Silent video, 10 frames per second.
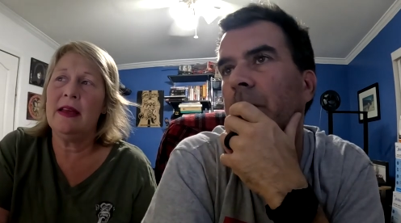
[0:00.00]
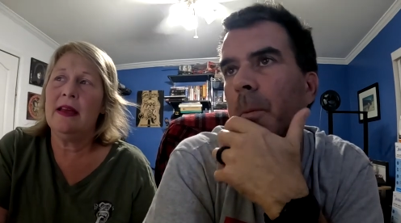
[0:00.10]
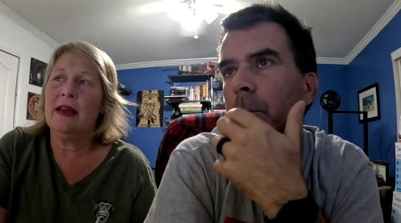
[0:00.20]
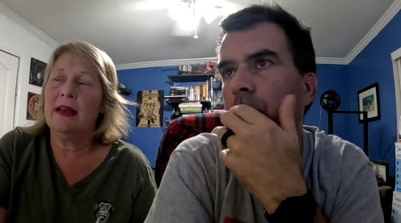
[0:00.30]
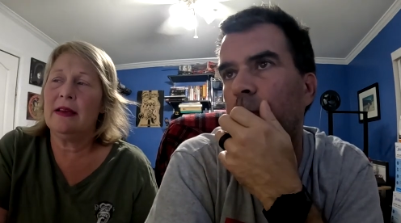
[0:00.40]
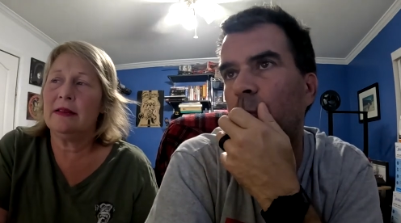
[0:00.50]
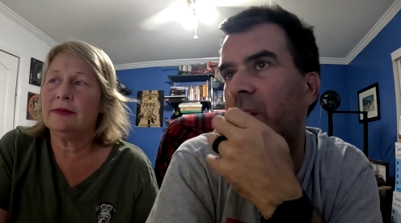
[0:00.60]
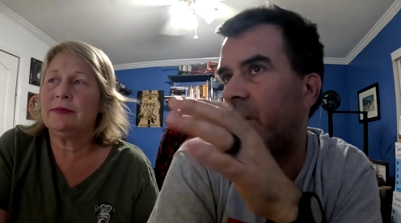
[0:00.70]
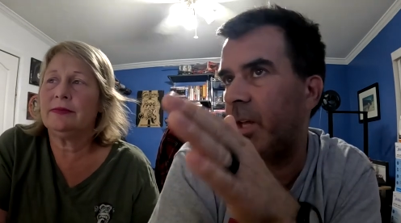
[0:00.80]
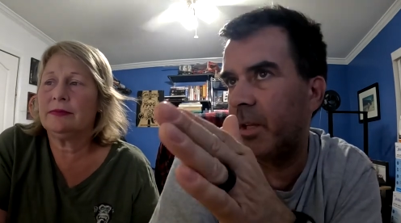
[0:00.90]
Speaker 1: and the, we
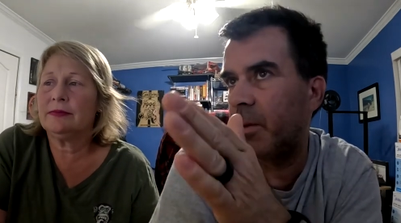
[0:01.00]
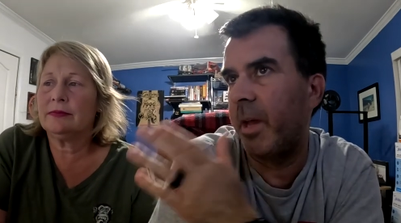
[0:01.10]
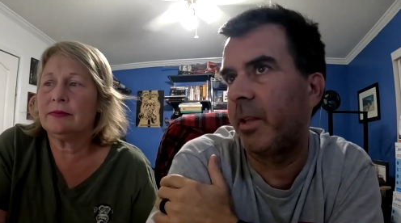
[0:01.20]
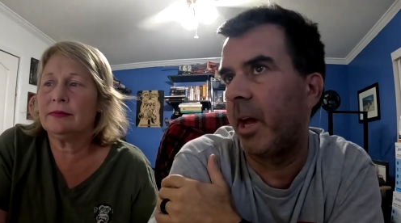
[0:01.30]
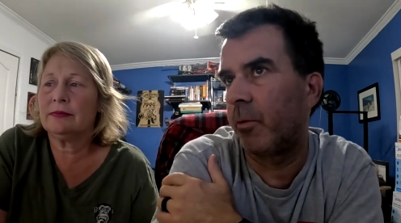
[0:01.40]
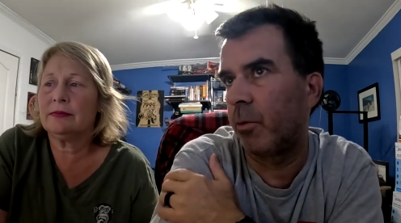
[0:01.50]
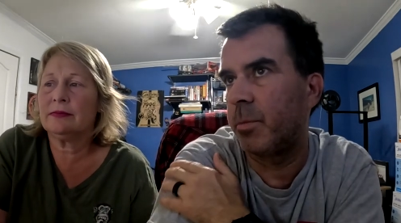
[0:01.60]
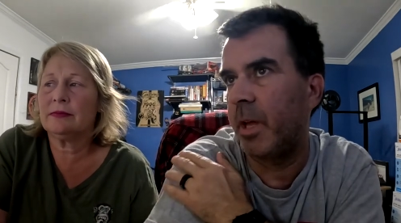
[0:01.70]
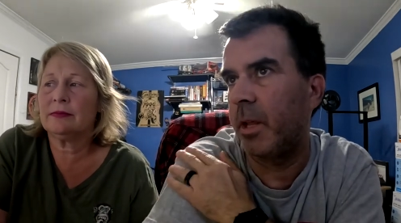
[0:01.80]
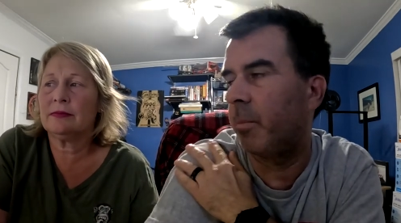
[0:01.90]
didn't eat at the main dining rooms,
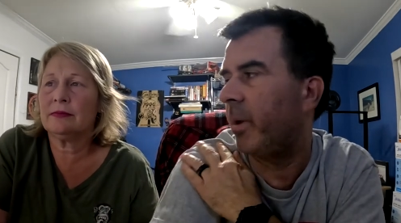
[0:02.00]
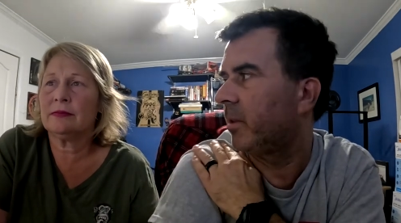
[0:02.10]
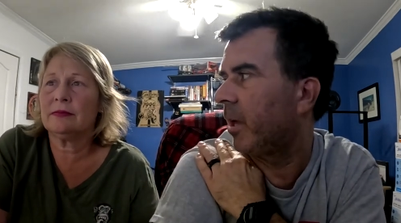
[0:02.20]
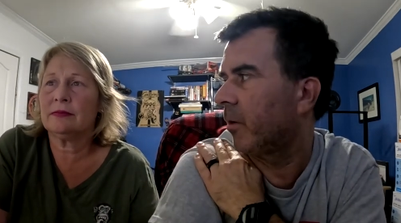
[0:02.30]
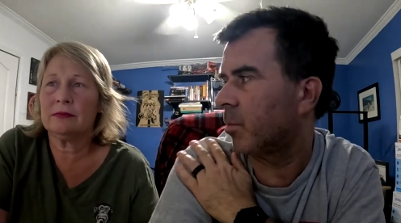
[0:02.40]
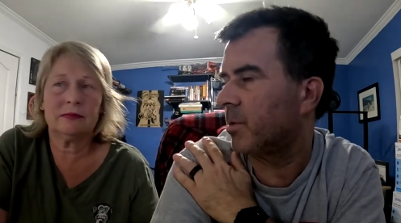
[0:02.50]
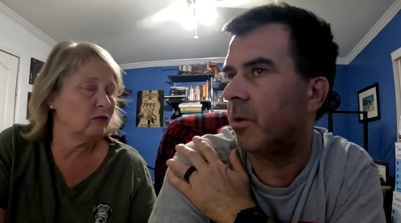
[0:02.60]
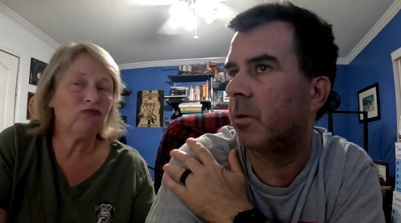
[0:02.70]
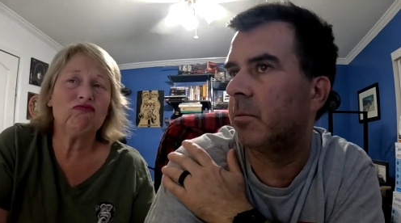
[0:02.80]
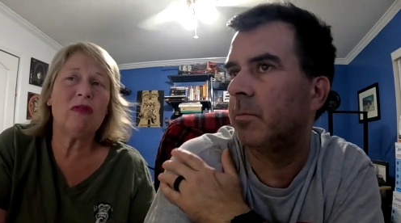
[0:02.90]
any of the main dining rooms either.
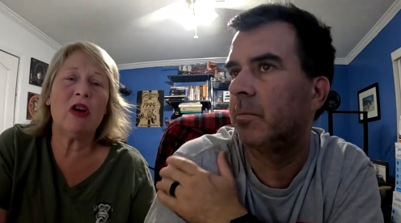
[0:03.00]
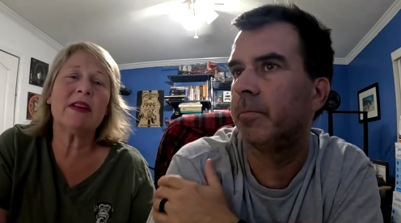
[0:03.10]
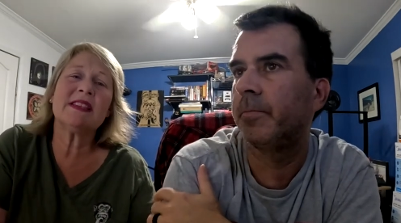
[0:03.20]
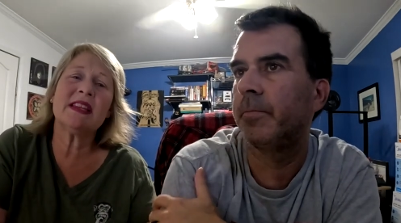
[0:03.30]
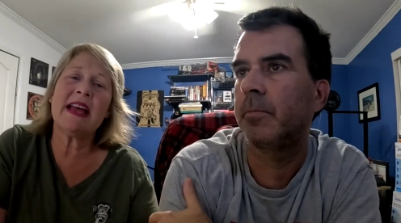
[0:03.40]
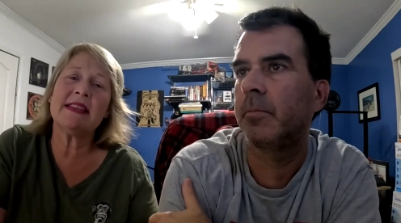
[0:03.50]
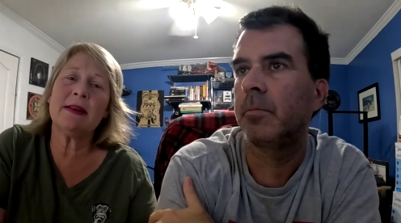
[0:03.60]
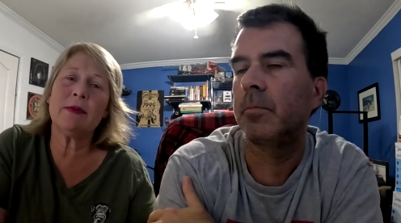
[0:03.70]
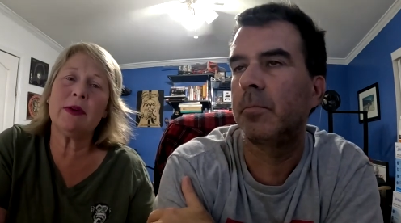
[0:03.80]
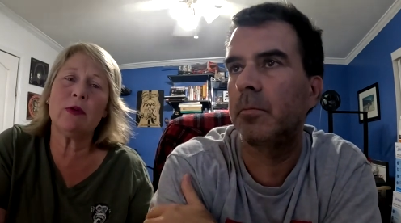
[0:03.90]
Speaker 2: No, because the last time
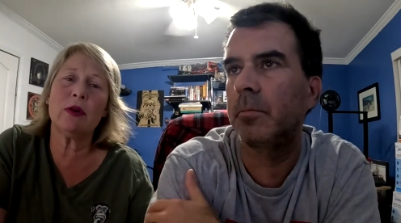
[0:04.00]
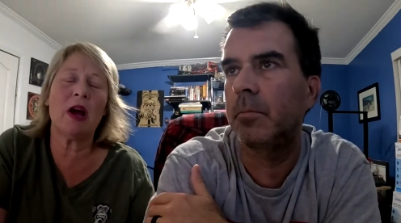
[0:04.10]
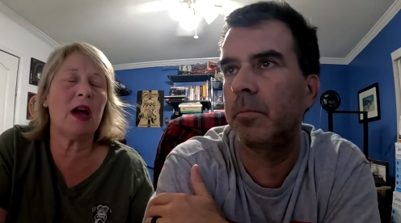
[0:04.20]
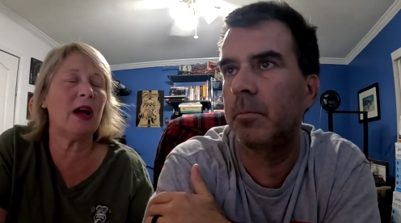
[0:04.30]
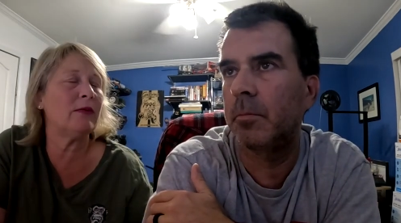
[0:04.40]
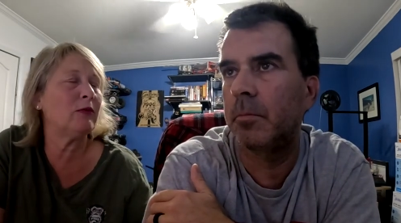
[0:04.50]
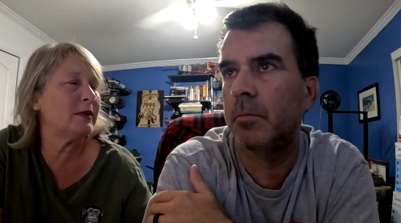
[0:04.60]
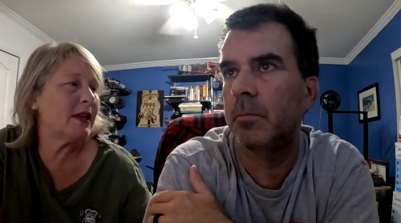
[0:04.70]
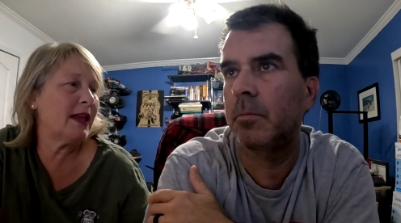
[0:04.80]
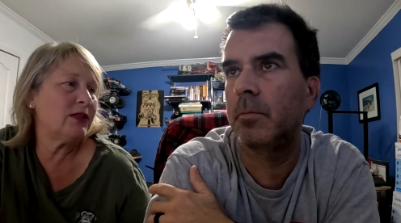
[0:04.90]
we were on, what was the
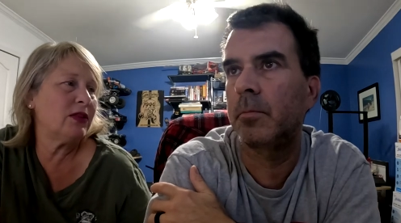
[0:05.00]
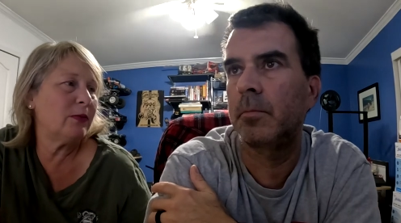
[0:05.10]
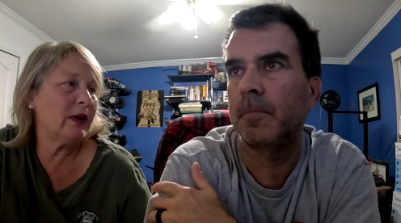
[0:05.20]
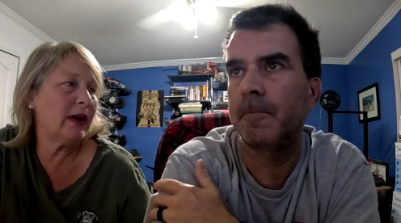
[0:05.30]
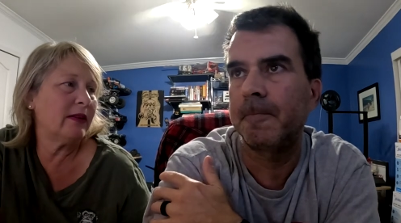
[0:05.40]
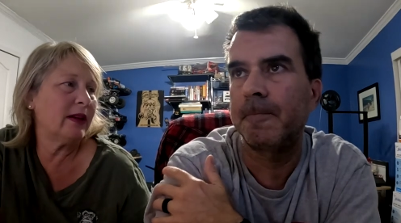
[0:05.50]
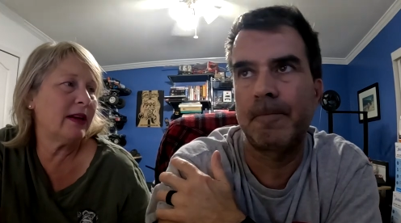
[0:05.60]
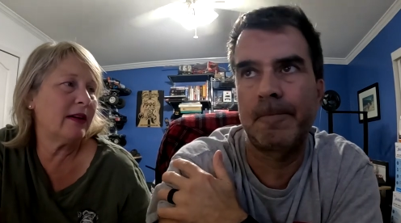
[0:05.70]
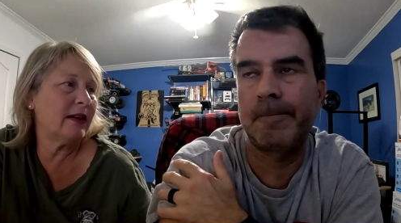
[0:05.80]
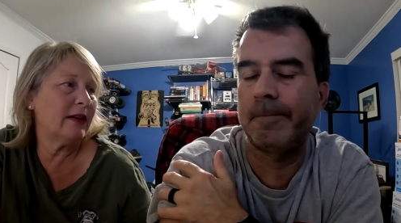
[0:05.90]
last ship we were on?
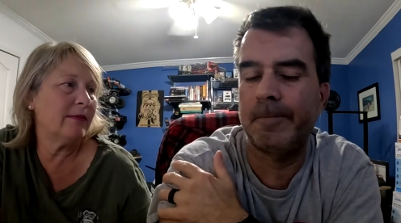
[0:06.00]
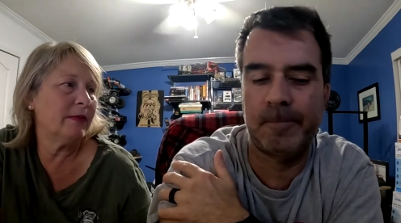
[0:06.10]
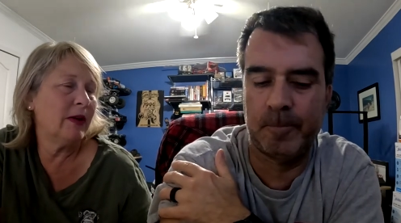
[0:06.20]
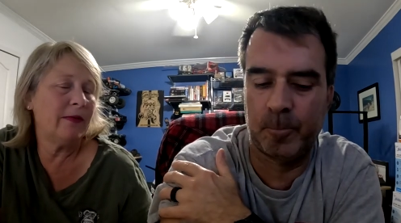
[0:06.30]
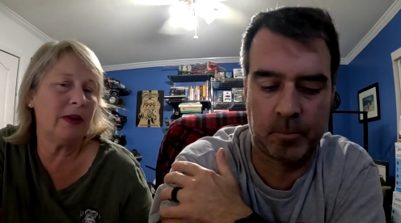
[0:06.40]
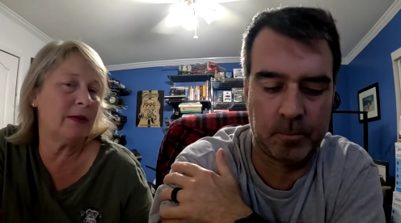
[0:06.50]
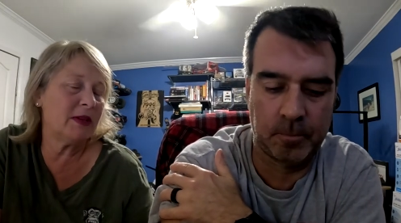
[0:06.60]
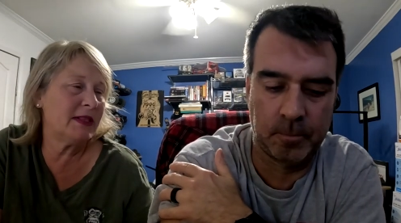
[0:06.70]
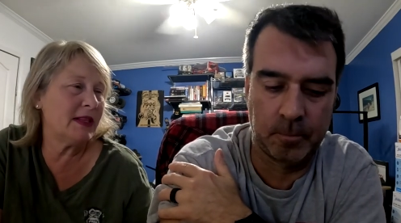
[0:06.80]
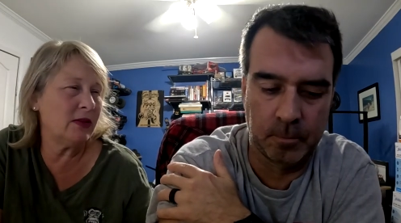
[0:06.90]
Like um, Freedom of the
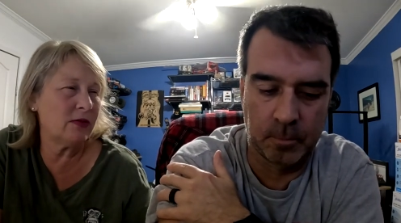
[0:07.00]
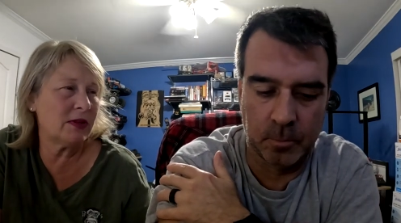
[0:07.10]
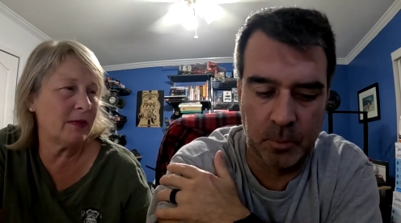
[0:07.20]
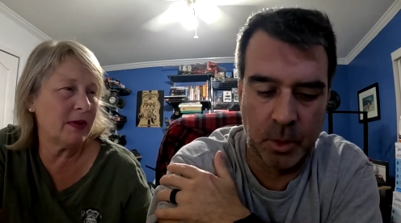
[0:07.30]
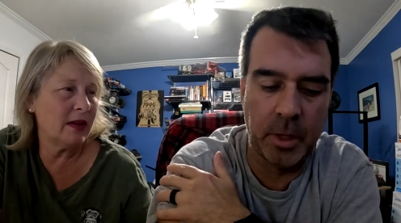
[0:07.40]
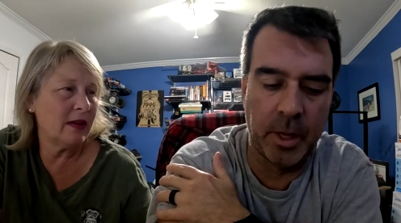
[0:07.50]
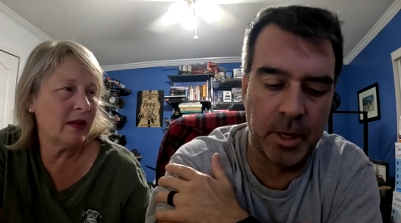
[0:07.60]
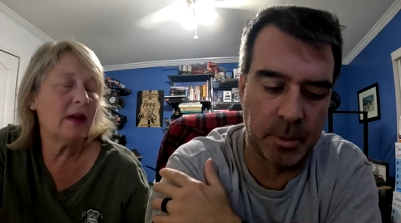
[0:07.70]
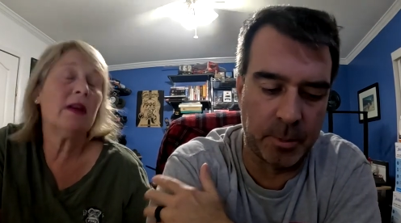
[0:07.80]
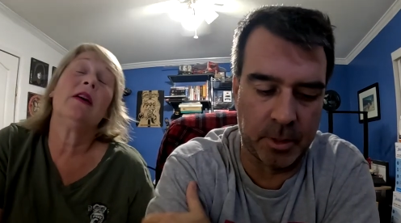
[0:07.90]
Seas or something? Yeah,
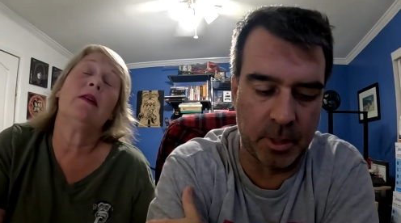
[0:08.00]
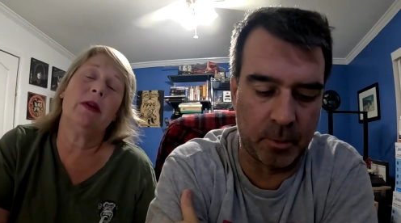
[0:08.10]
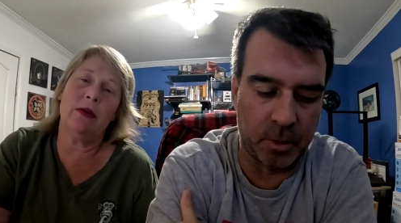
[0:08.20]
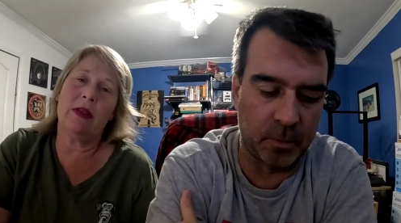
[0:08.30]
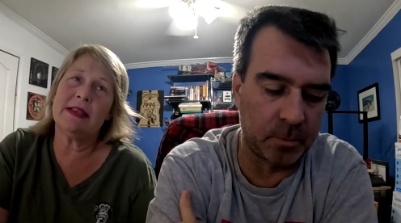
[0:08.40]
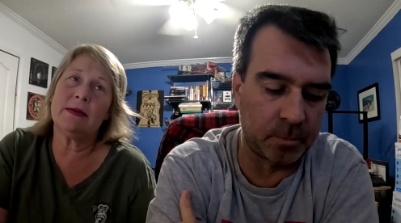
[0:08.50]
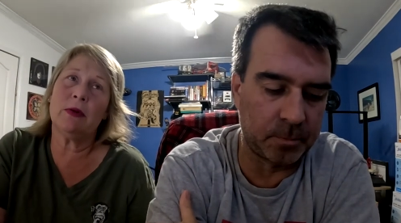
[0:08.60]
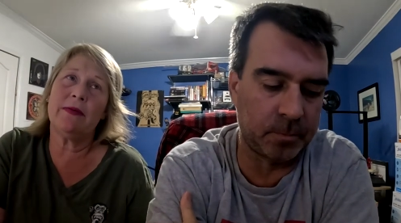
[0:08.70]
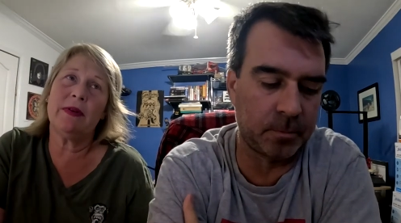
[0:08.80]
something like that. Yeah, last time we went to